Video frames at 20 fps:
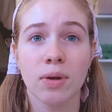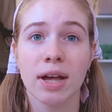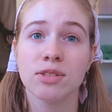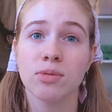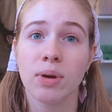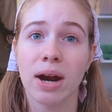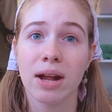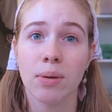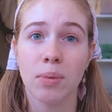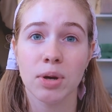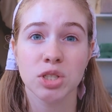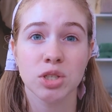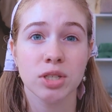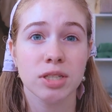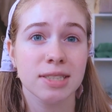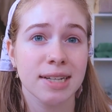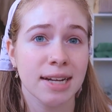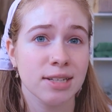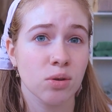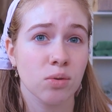that's when I originally
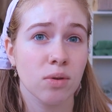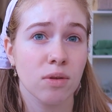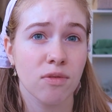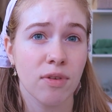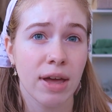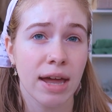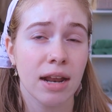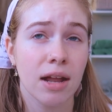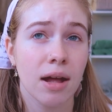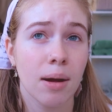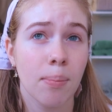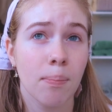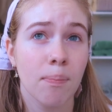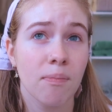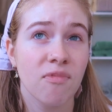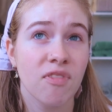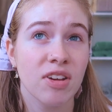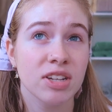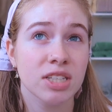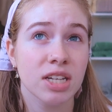scheduled the vet
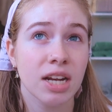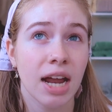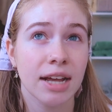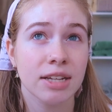visit.